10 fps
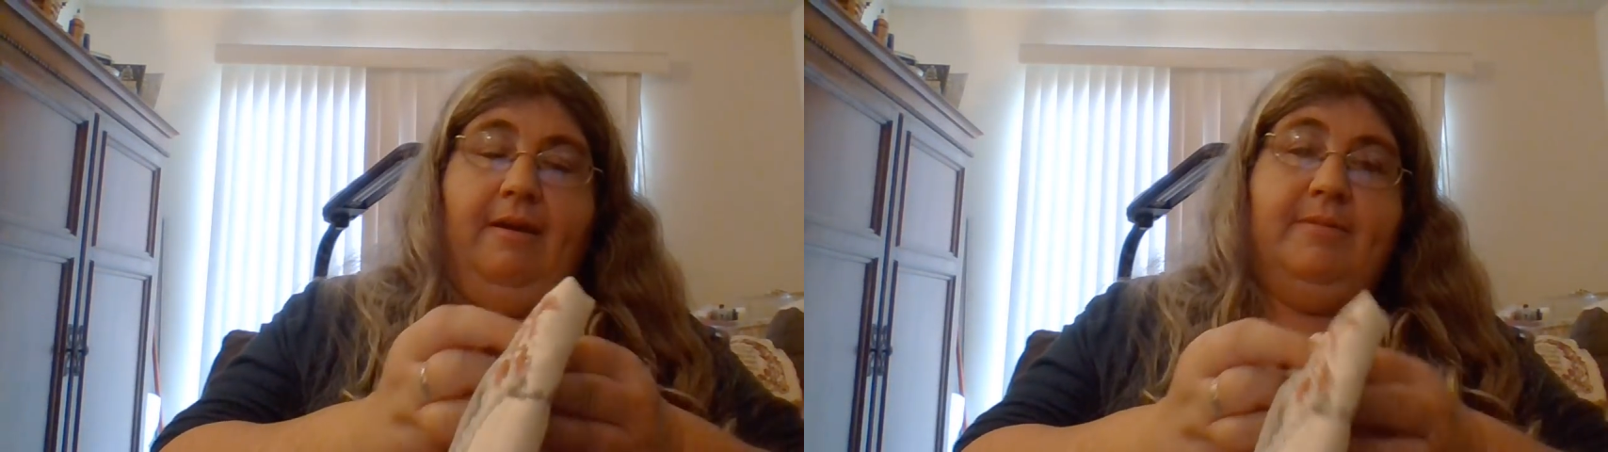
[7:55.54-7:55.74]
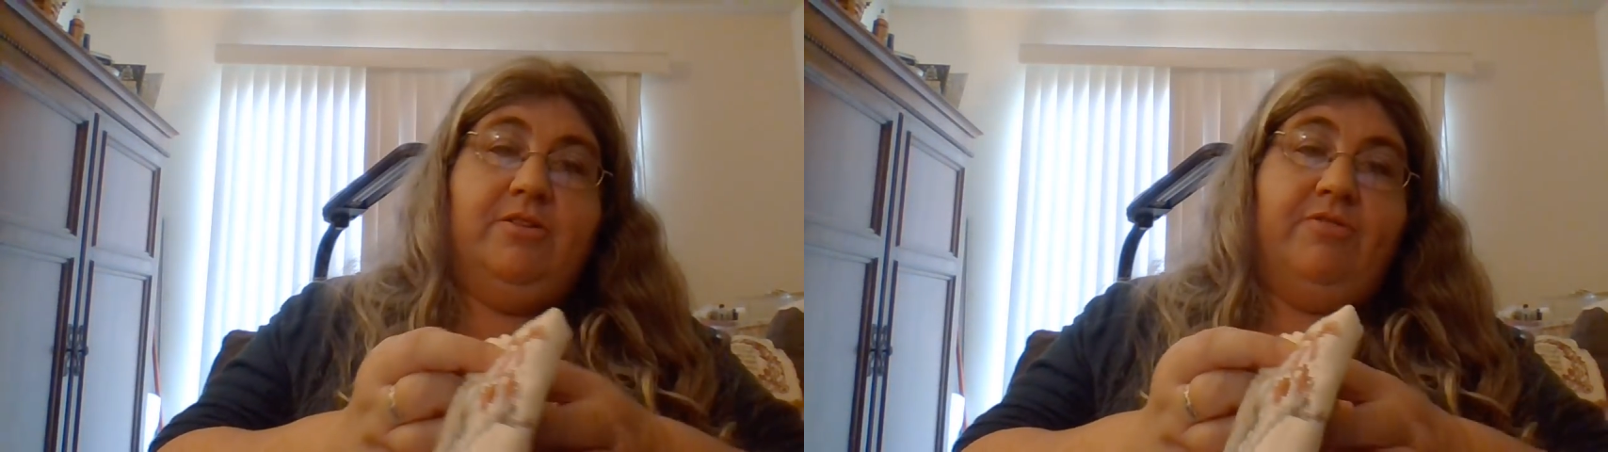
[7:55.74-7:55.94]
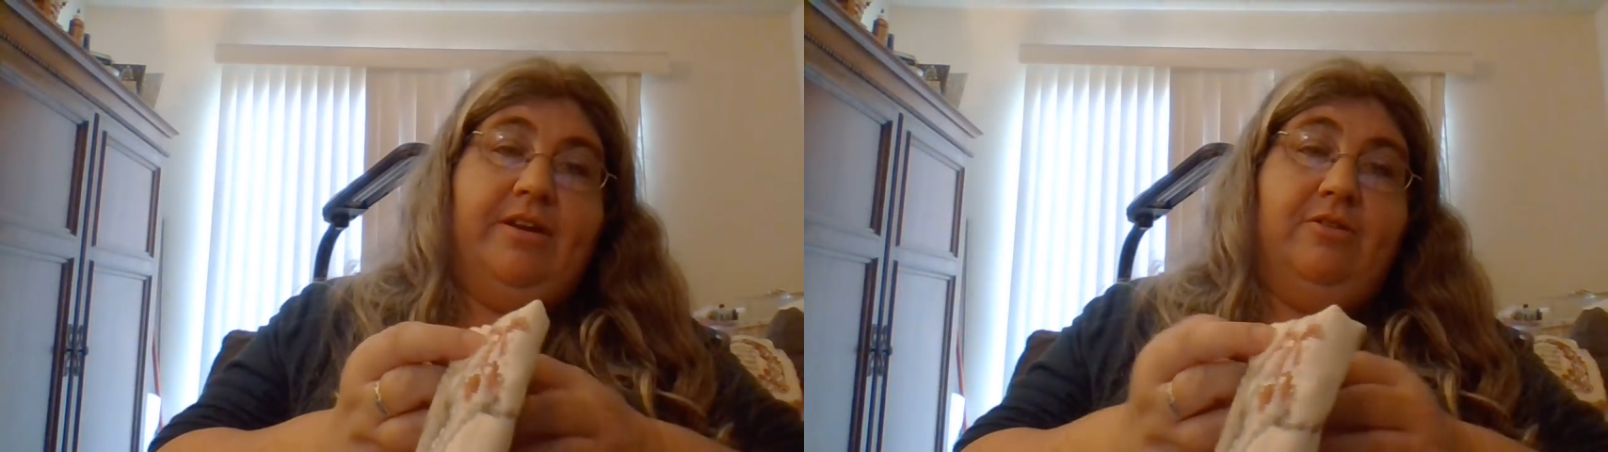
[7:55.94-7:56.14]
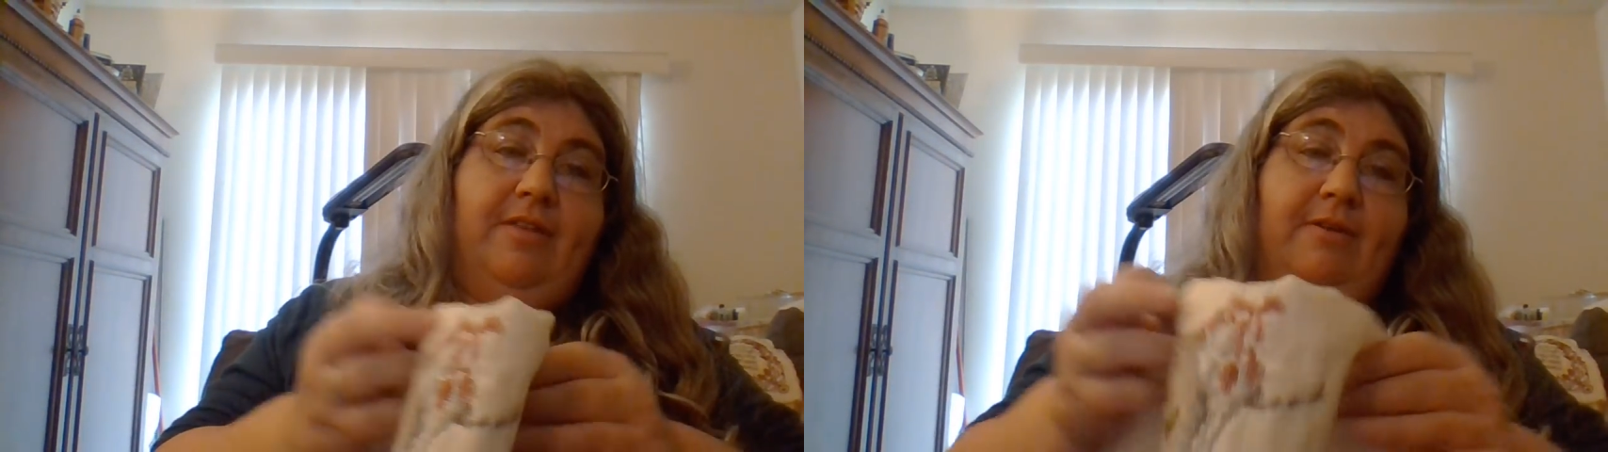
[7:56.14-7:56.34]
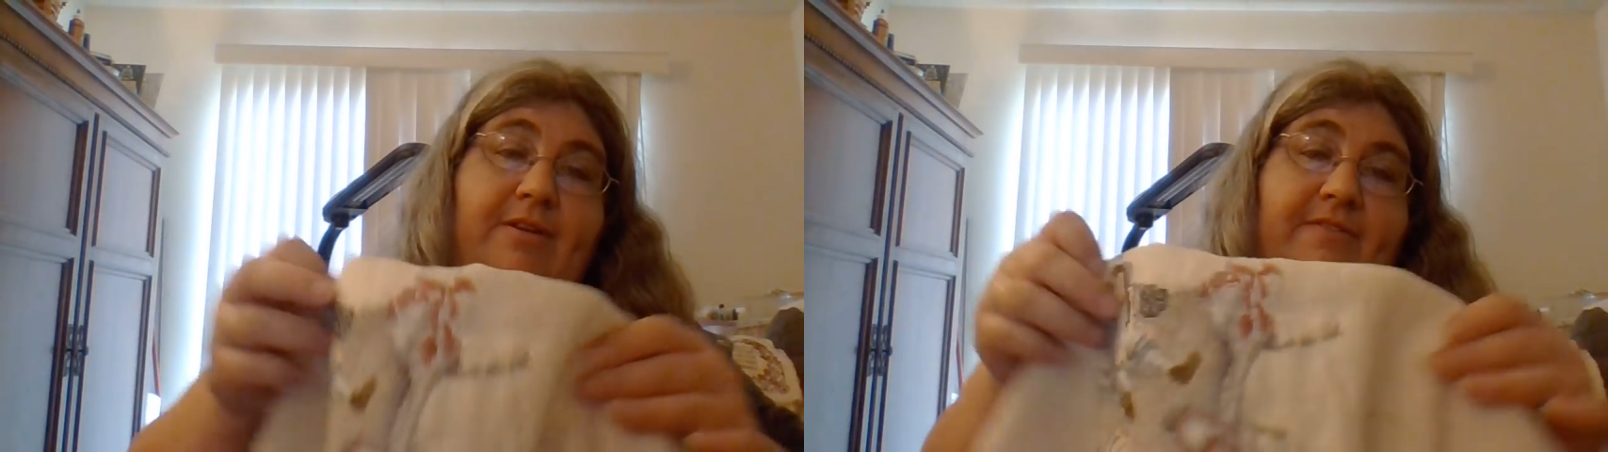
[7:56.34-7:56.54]
I'm going to try to do
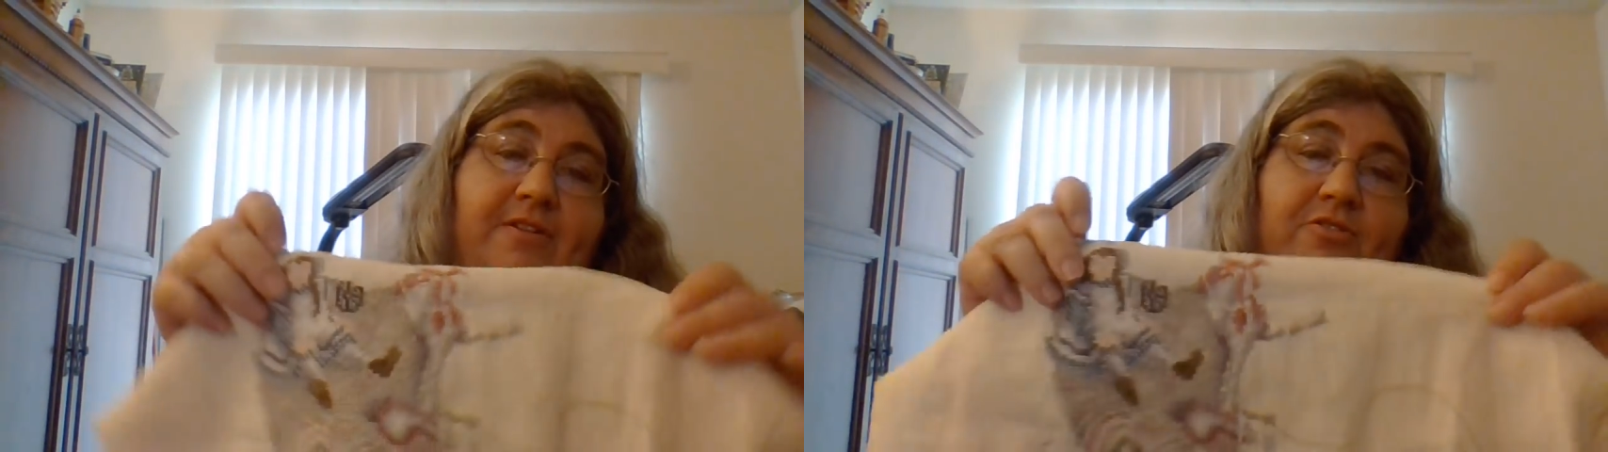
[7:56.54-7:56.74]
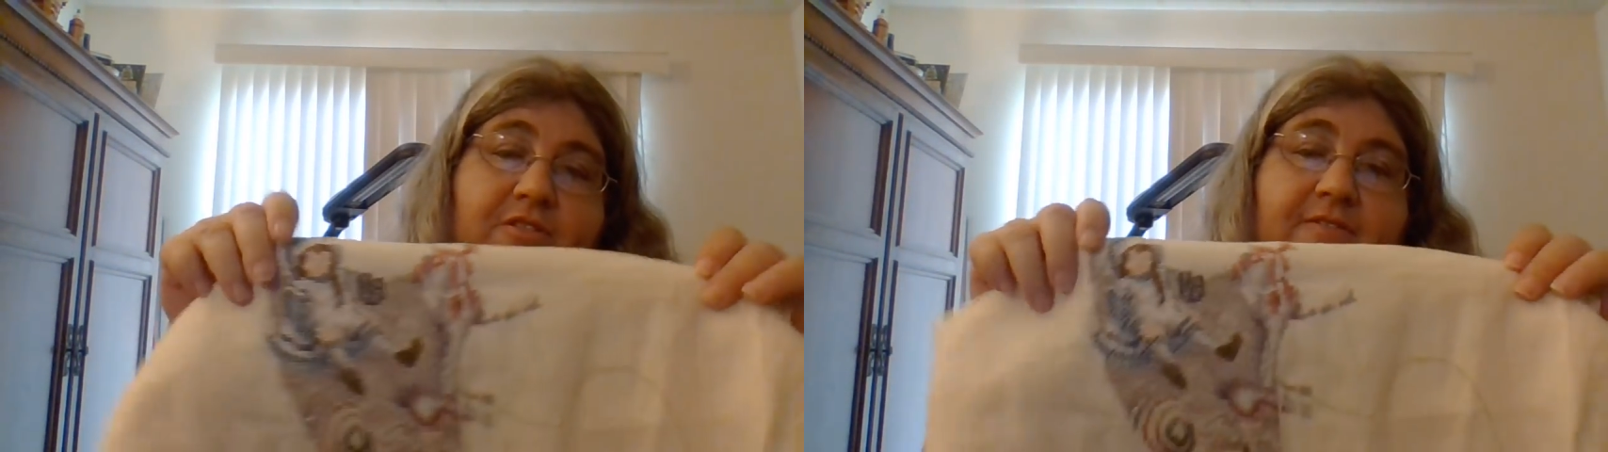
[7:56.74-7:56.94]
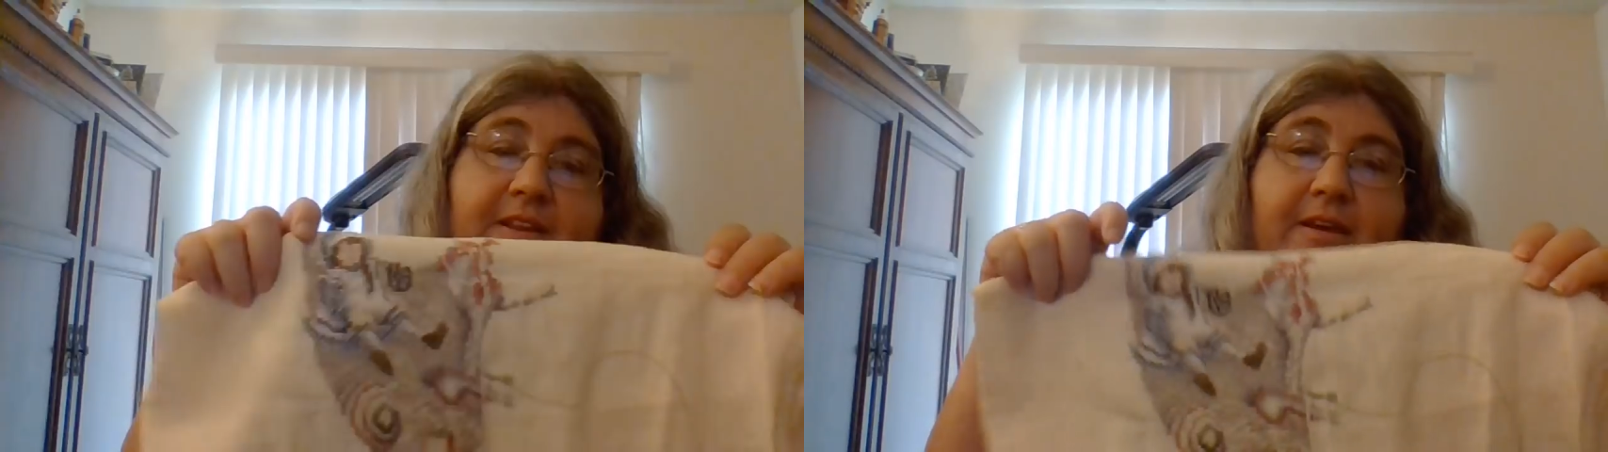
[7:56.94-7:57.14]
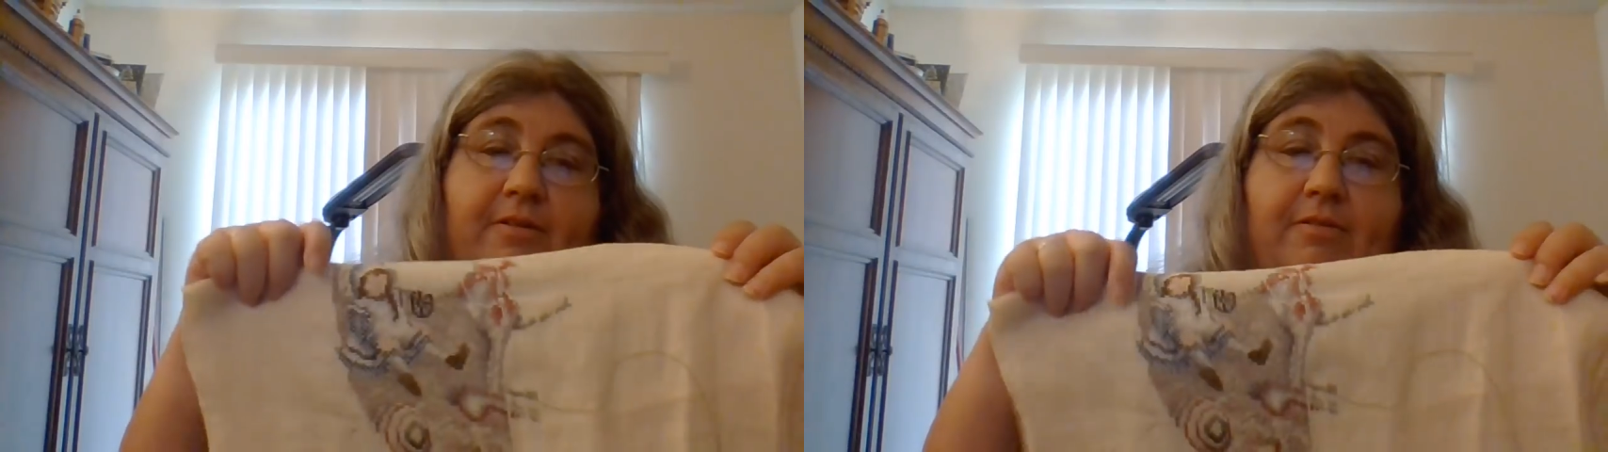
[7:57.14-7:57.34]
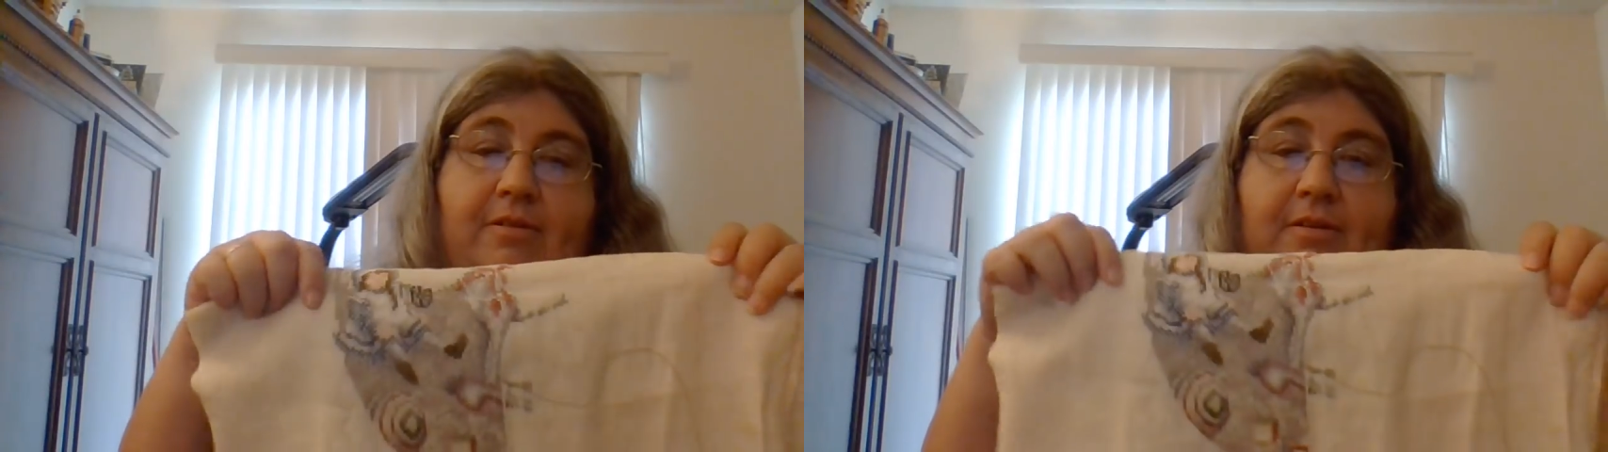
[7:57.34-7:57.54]
that when I finish this
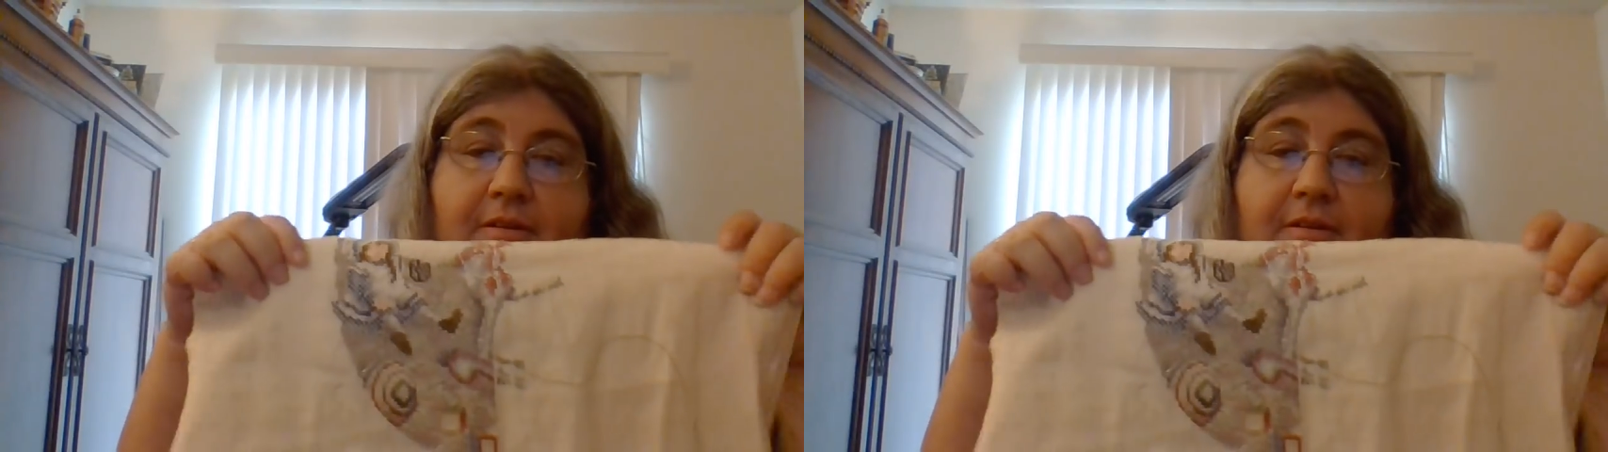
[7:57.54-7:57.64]
video.